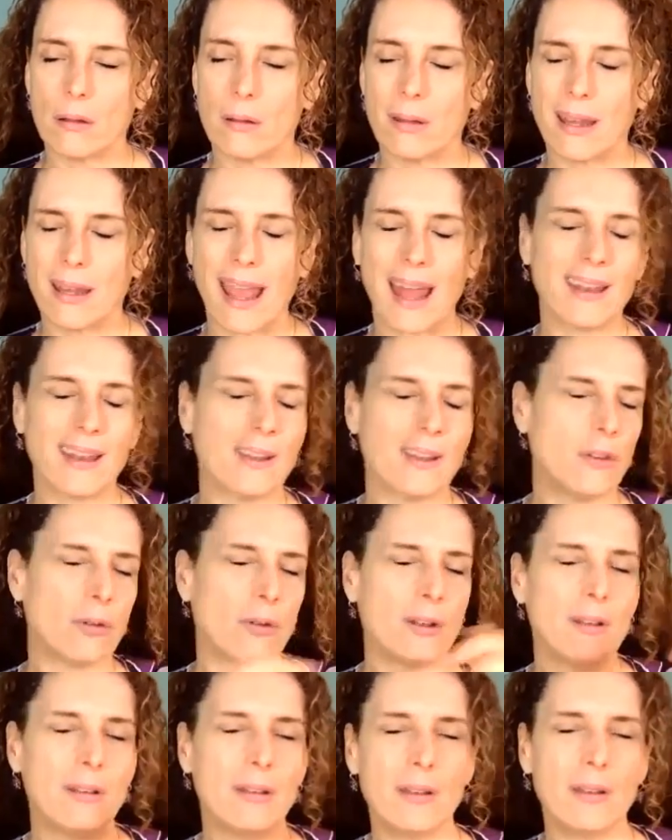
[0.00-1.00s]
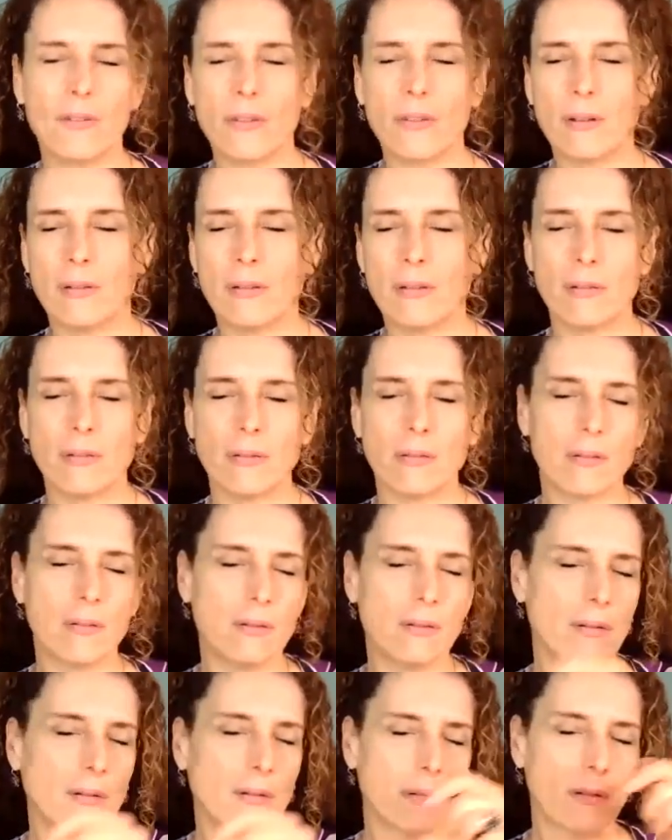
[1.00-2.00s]
get into a different
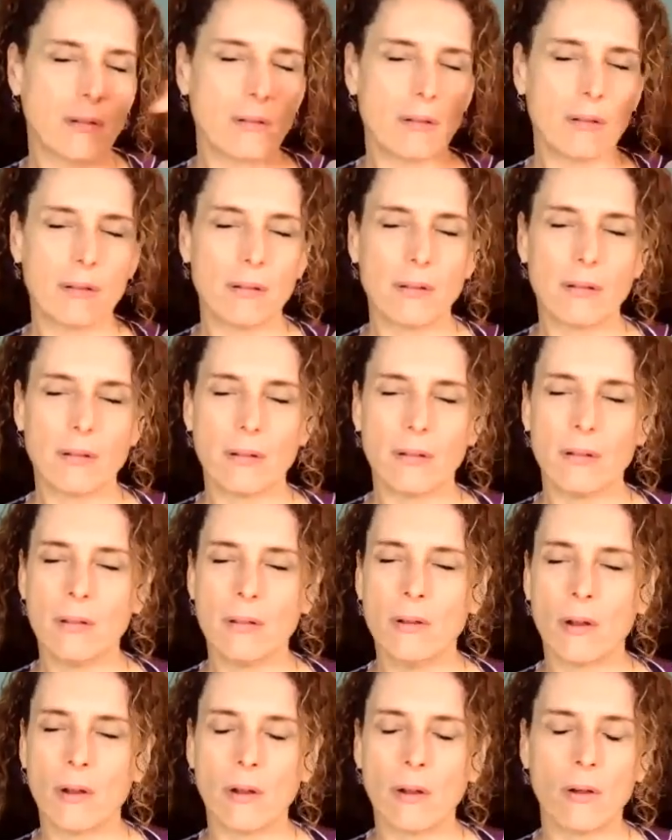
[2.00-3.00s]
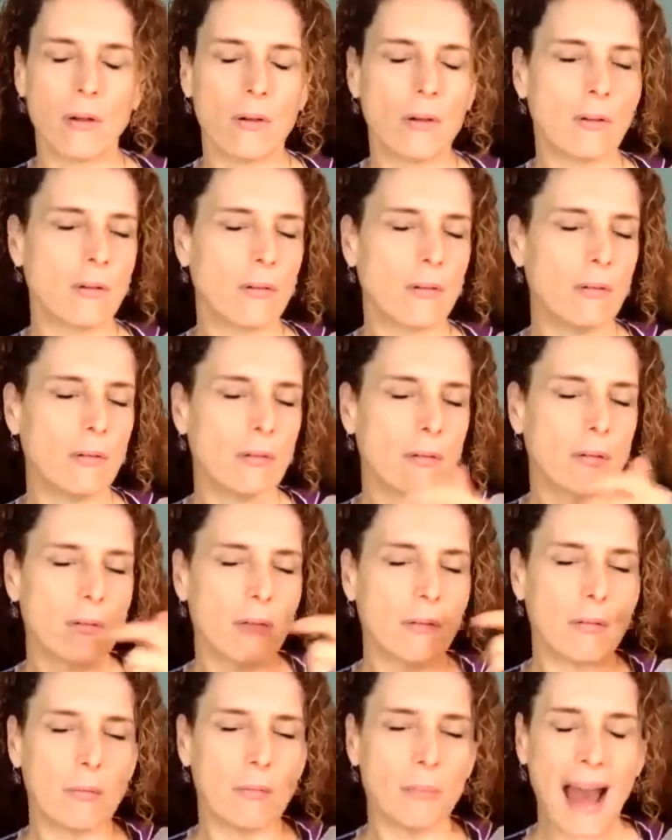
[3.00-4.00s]
neural
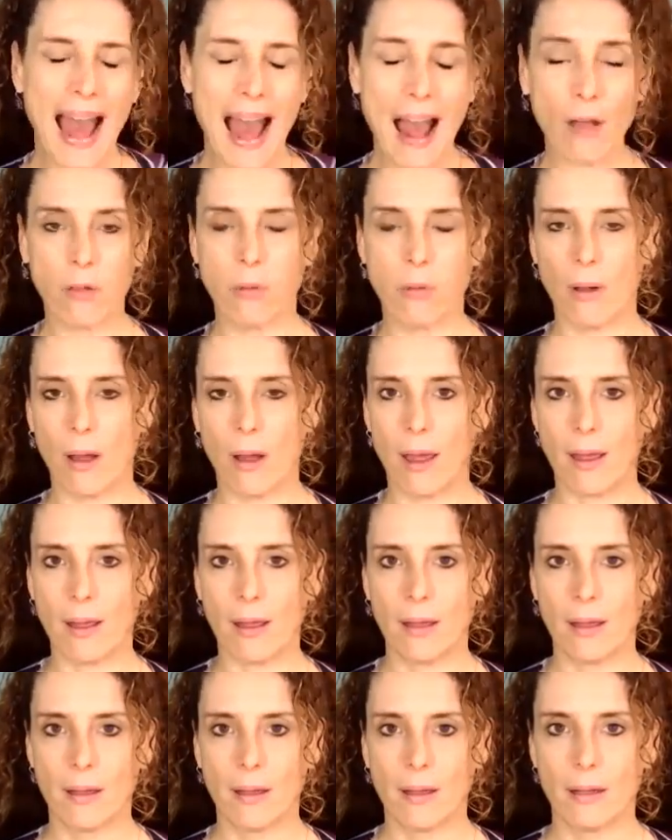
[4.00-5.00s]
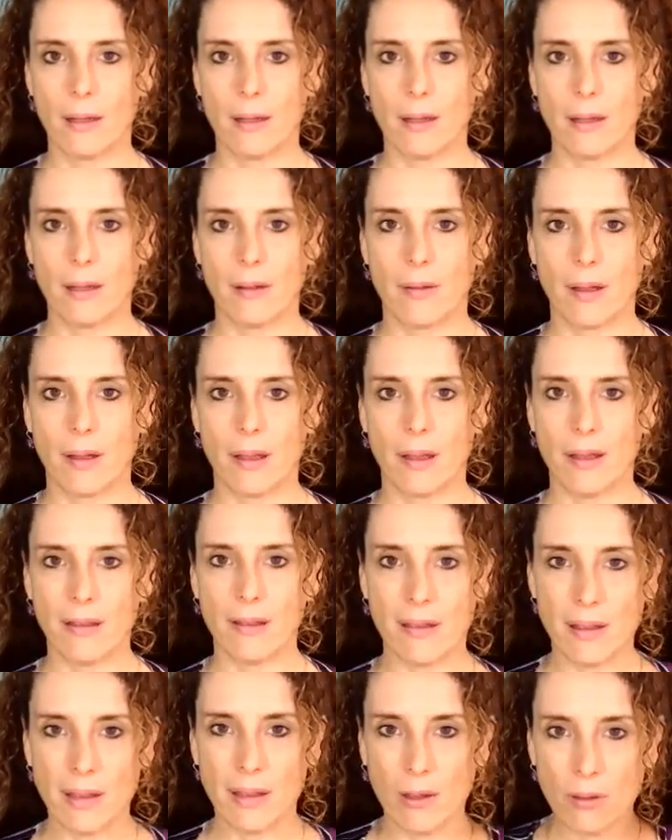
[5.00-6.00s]
pathway? Is
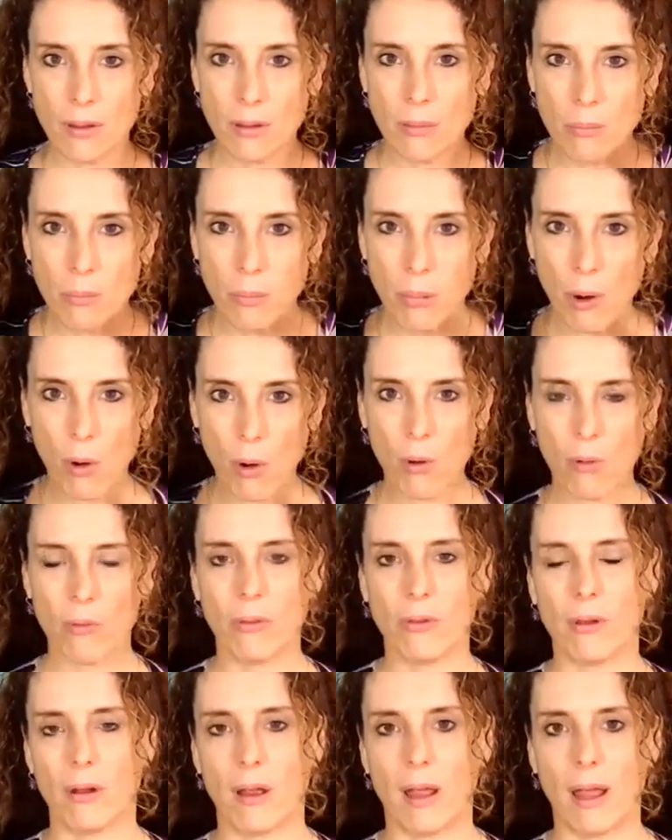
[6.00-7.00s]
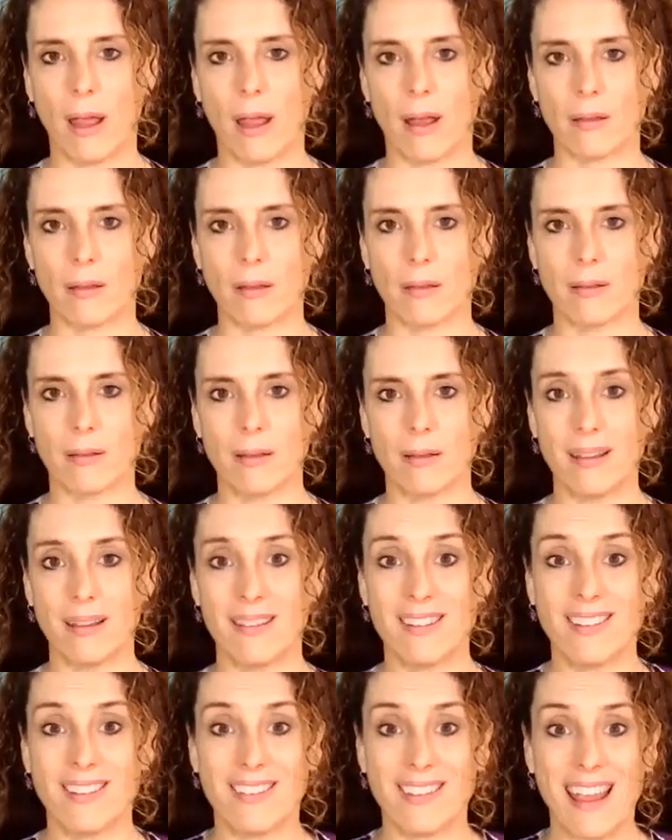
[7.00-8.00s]
it using both your hands?
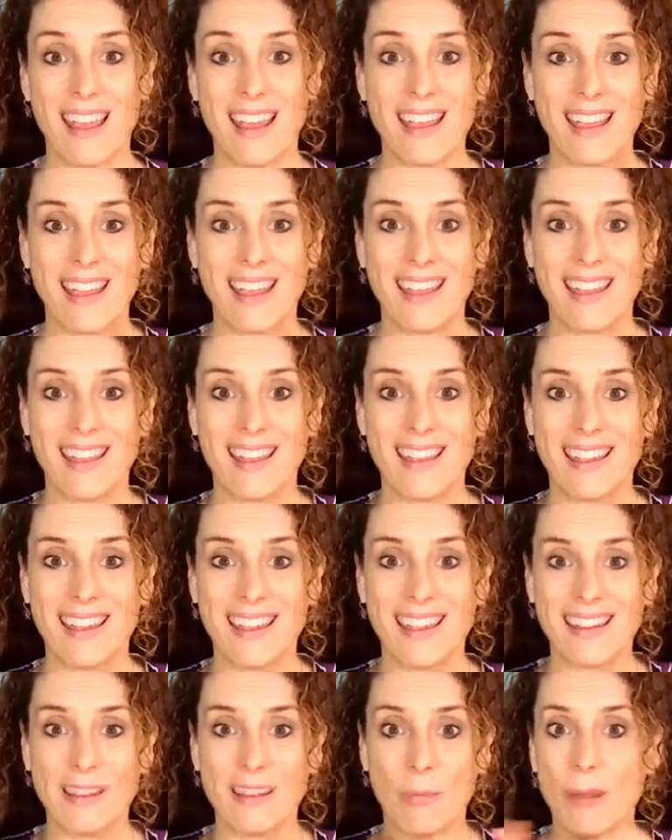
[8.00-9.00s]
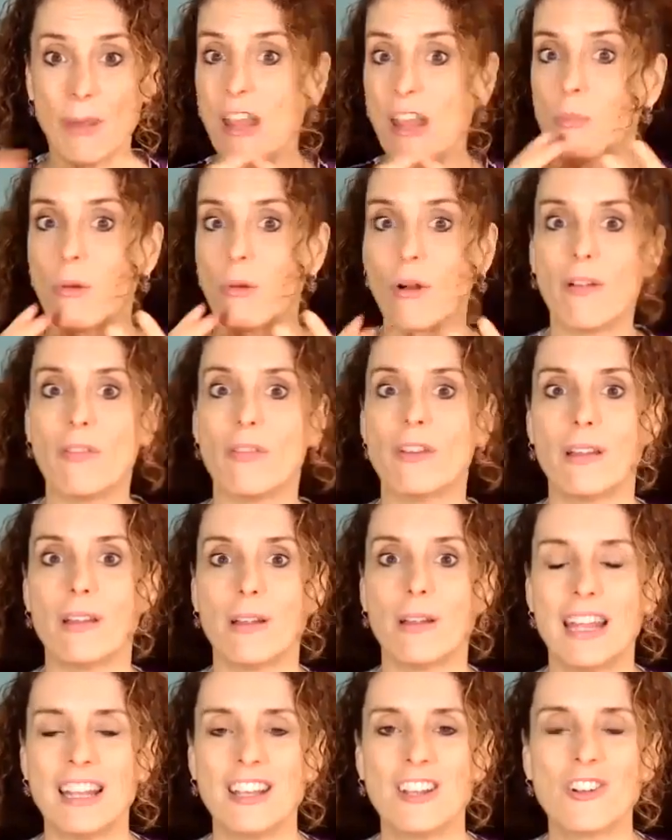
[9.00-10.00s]
Is it taking the paintbrush
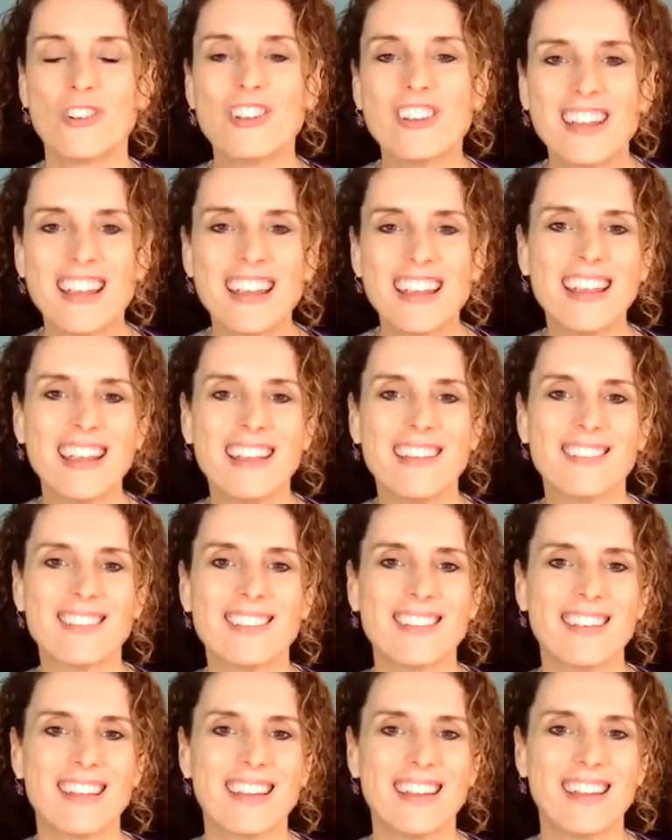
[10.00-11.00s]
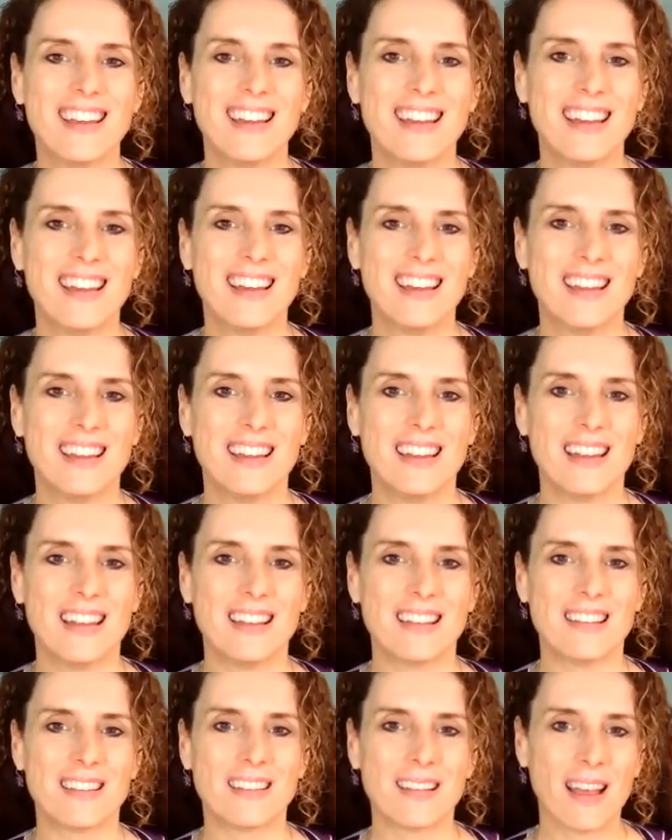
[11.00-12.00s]
in your teeth?
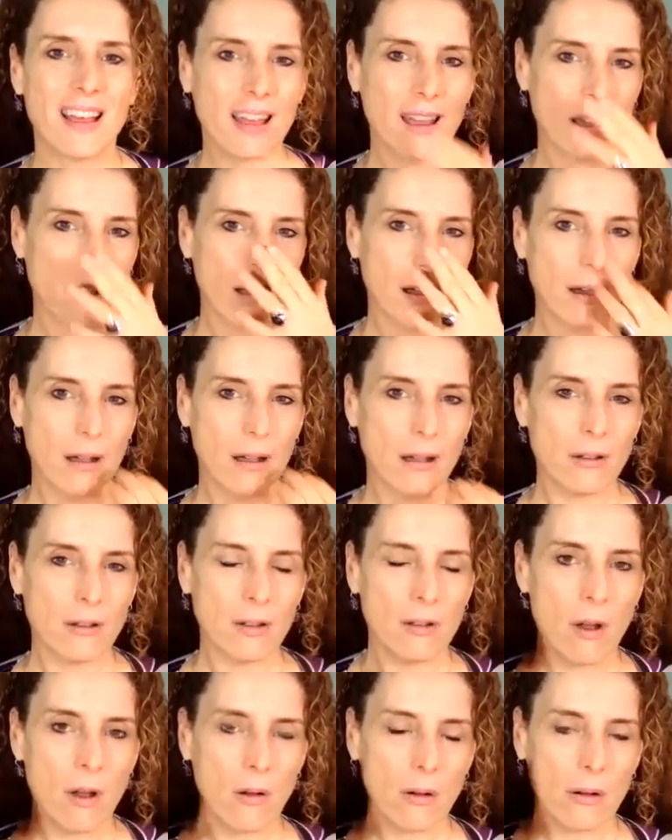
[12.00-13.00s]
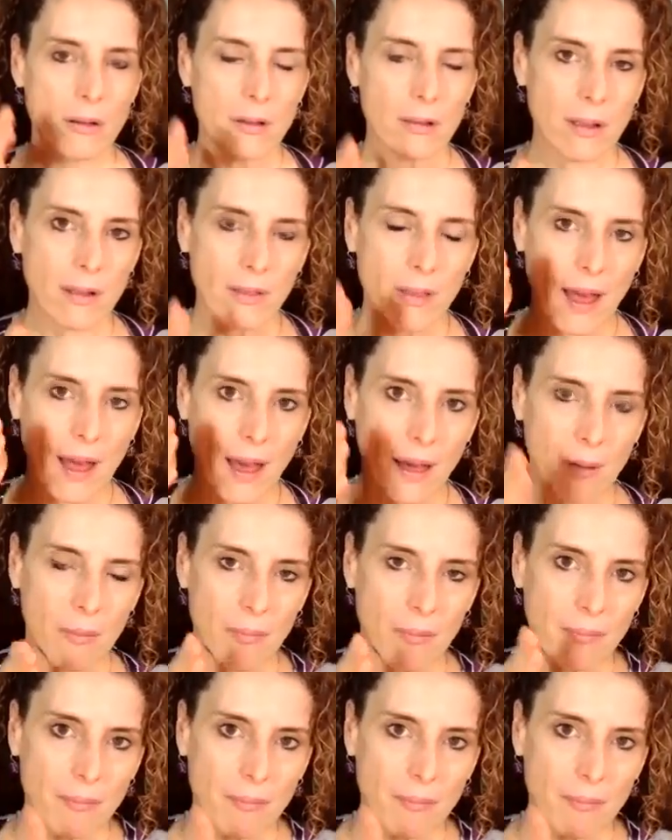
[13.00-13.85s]
It's like noticing that,